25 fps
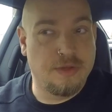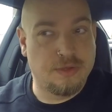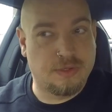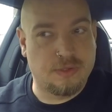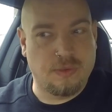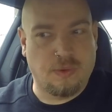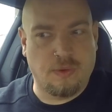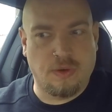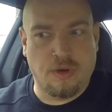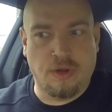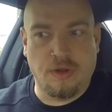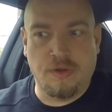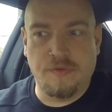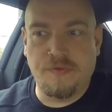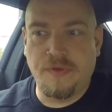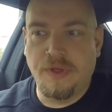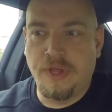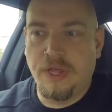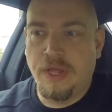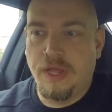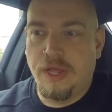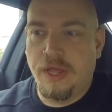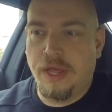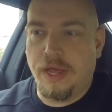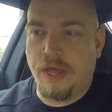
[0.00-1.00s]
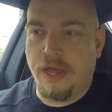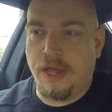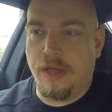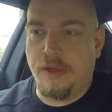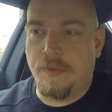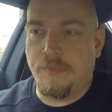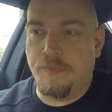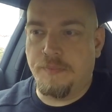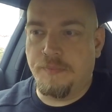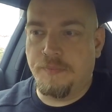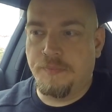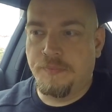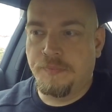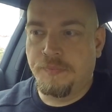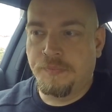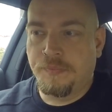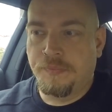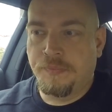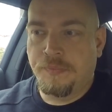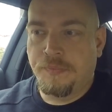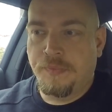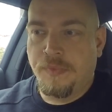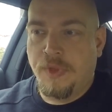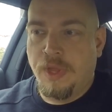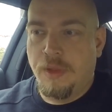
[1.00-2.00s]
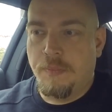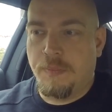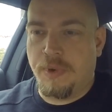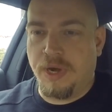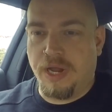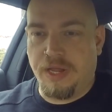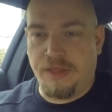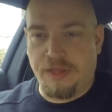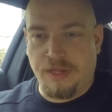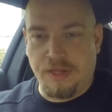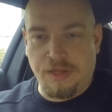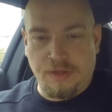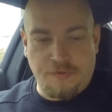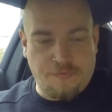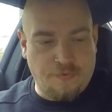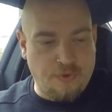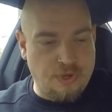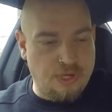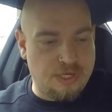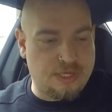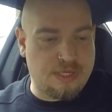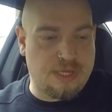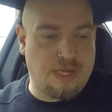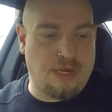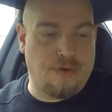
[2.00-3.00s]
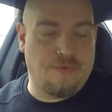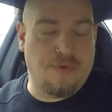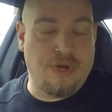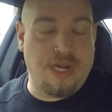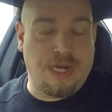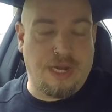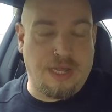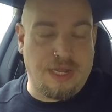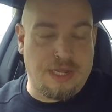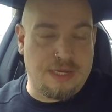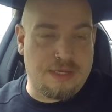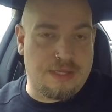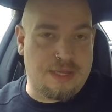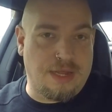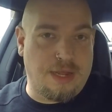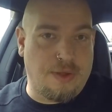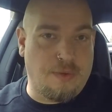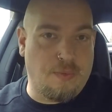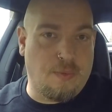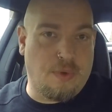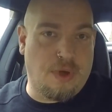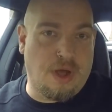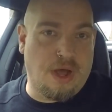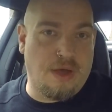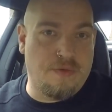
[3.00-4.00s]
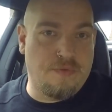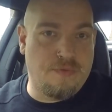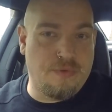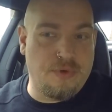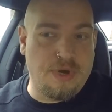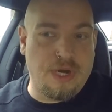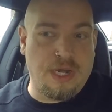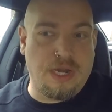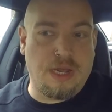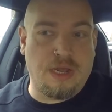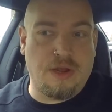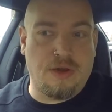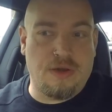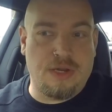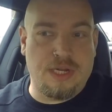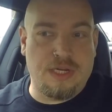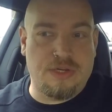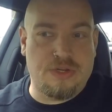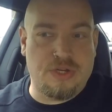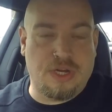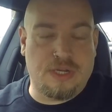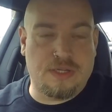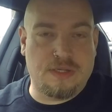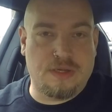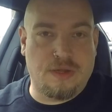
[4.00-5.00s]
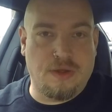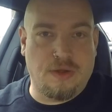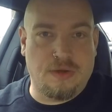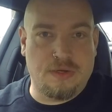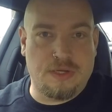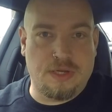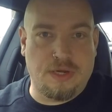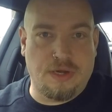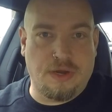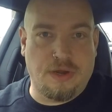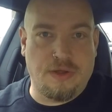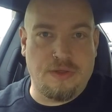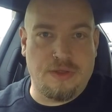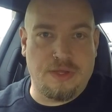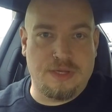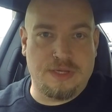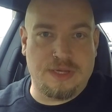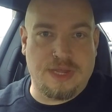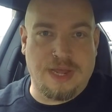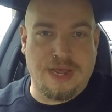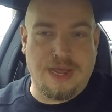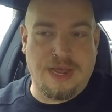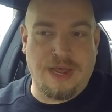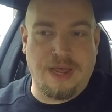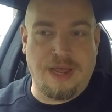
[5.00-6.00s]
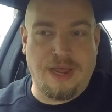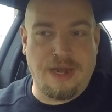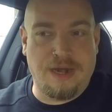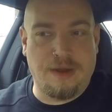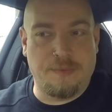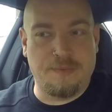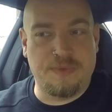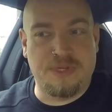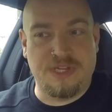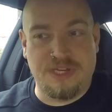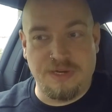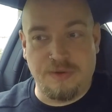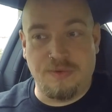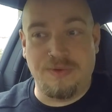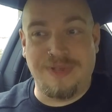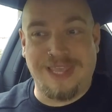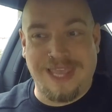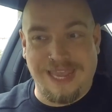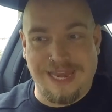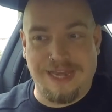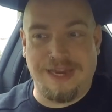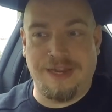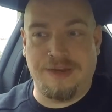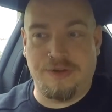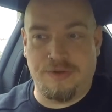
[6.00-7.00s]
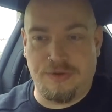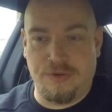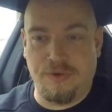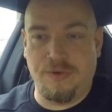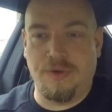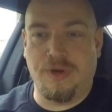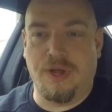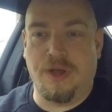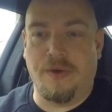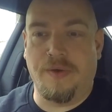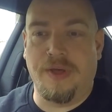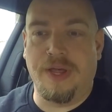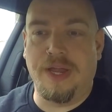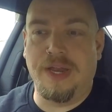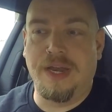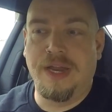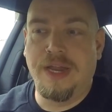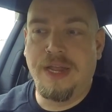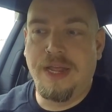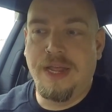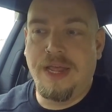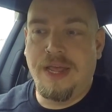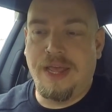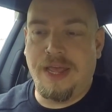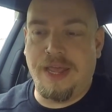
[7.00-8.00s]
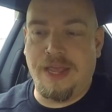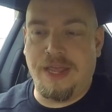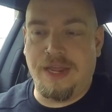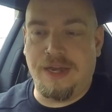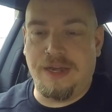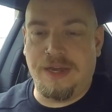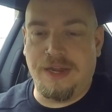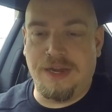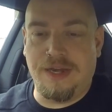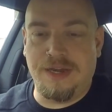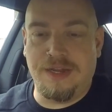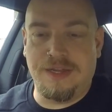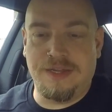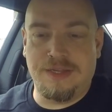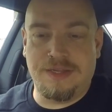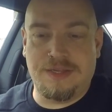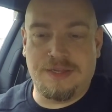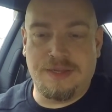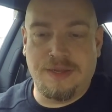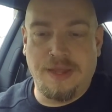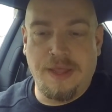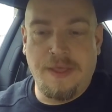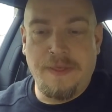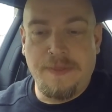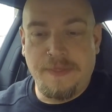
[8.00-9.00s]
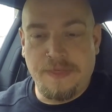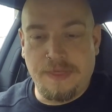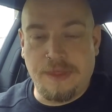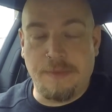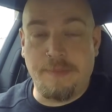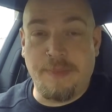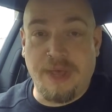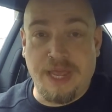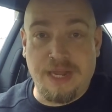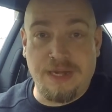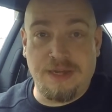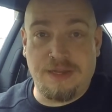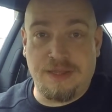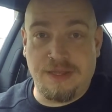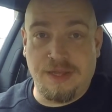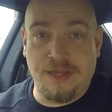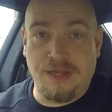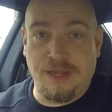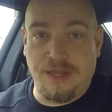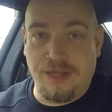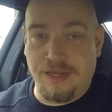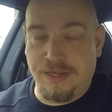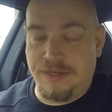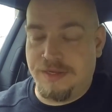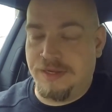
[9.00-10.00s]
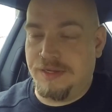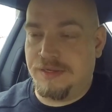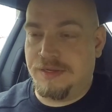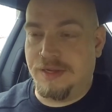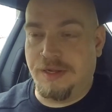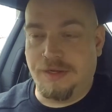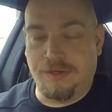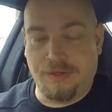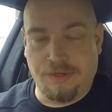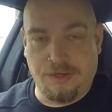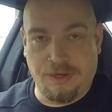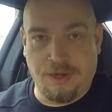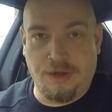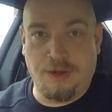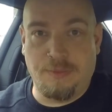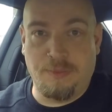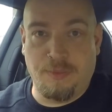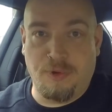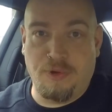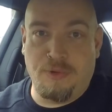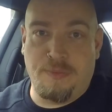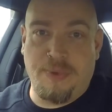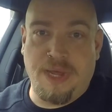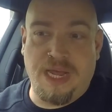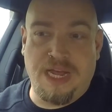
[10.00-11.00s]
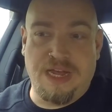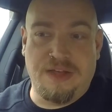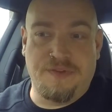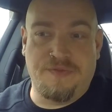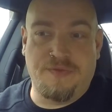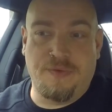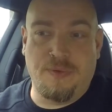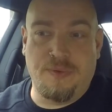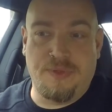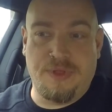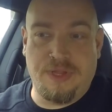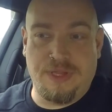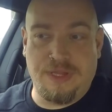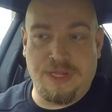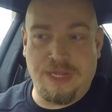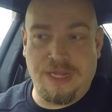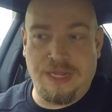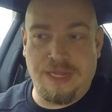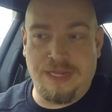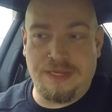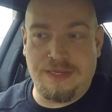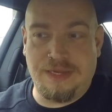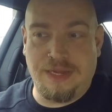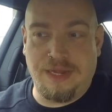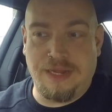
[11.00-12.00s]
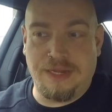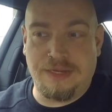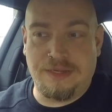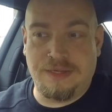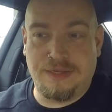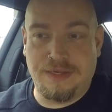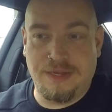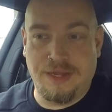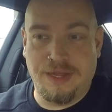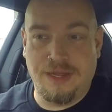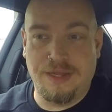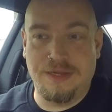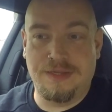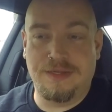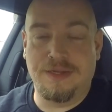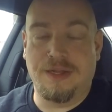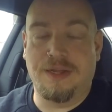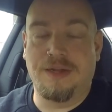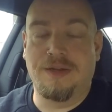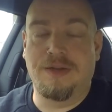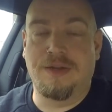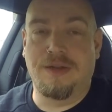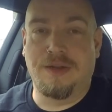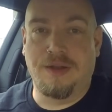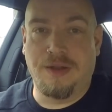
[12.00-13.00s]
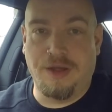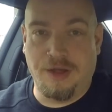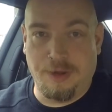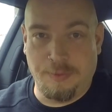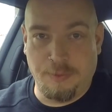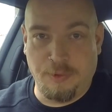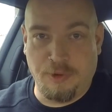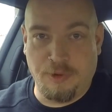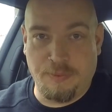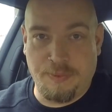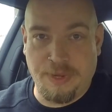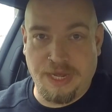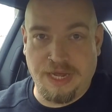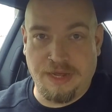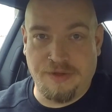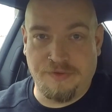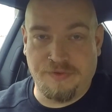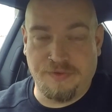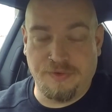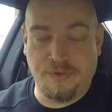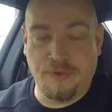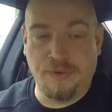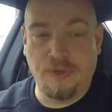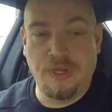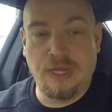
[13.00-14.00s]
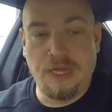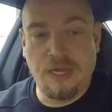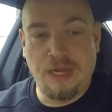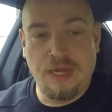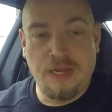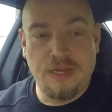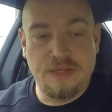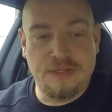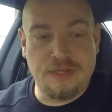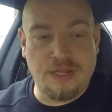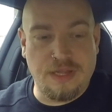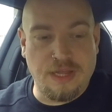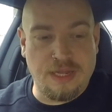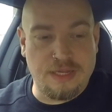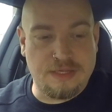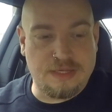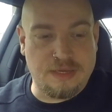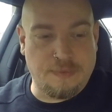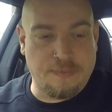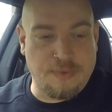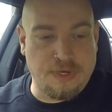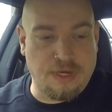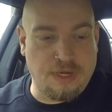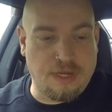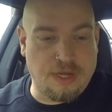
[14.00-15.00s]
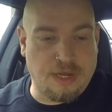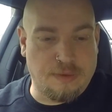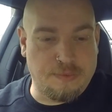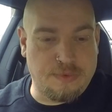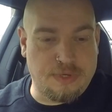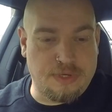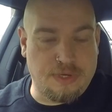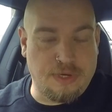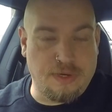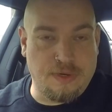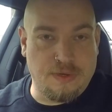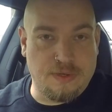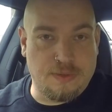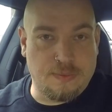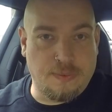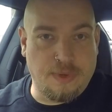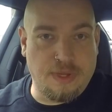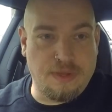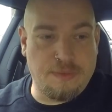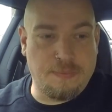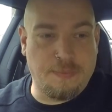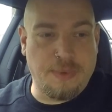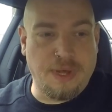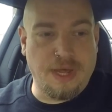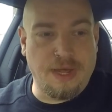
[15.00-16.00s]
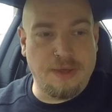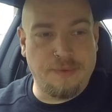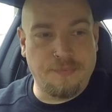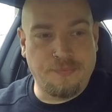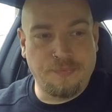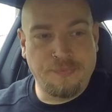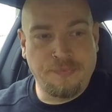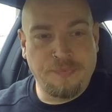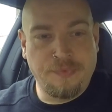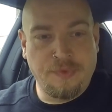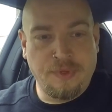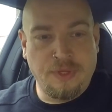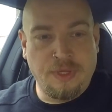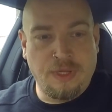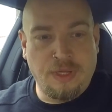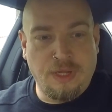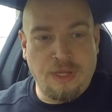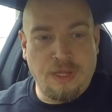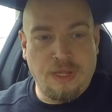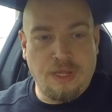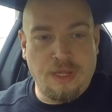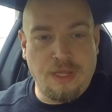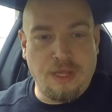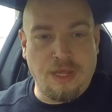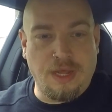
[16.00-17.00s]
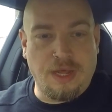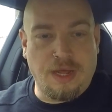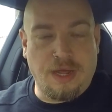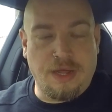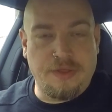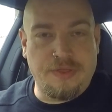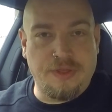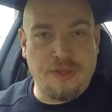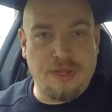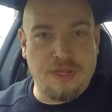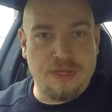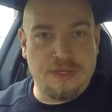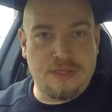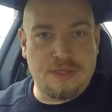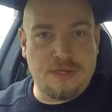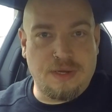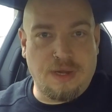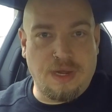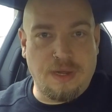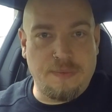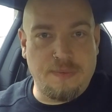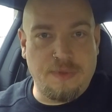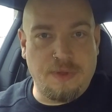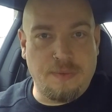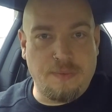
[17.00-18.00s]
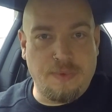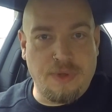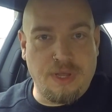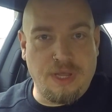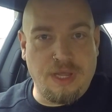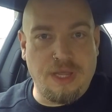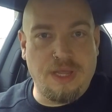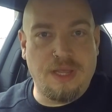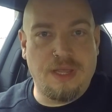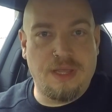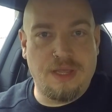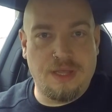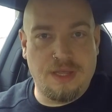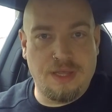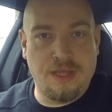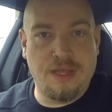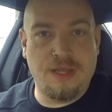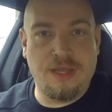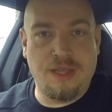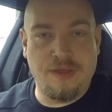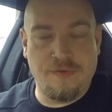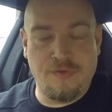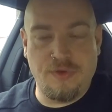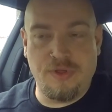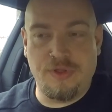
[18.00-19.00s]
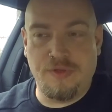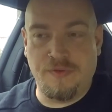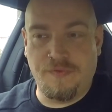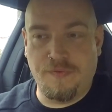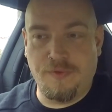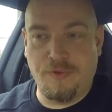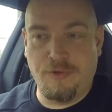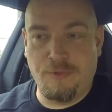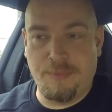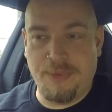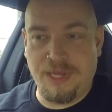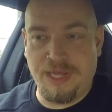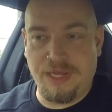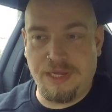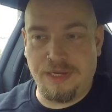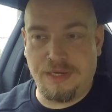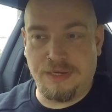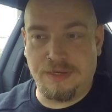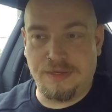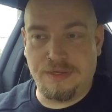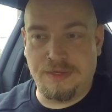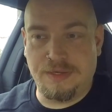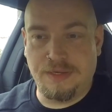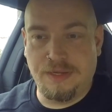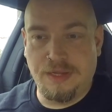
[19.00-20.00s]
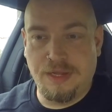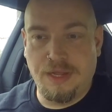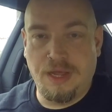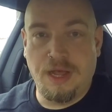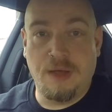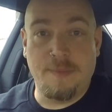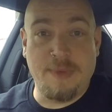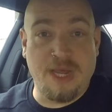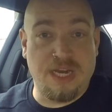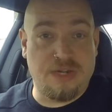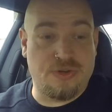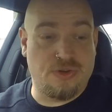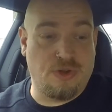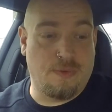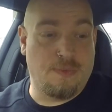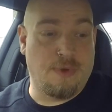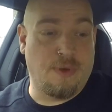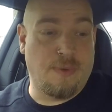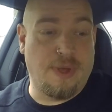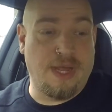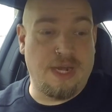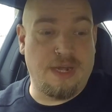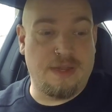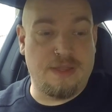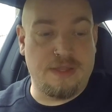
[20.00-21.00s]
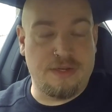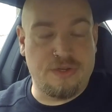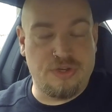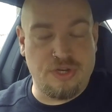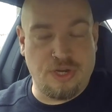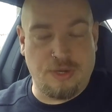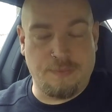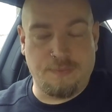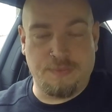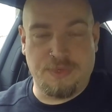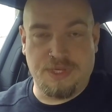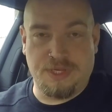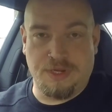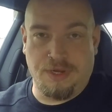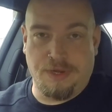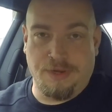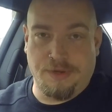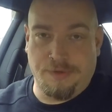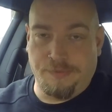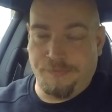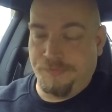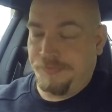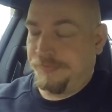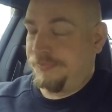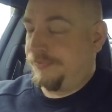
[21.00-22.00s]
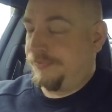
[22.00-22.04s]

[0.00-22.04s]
sort of. But I think the first thing really is that I've really only just got to know this car, and I'm still getting to know it, and it is... The main thing is it's a lot more powerful than the SS. It's a lot more powerful. So that's something to come to terms with. But yeah, I think it's time that we give her the full beans. I'm actually on my way to the gym, so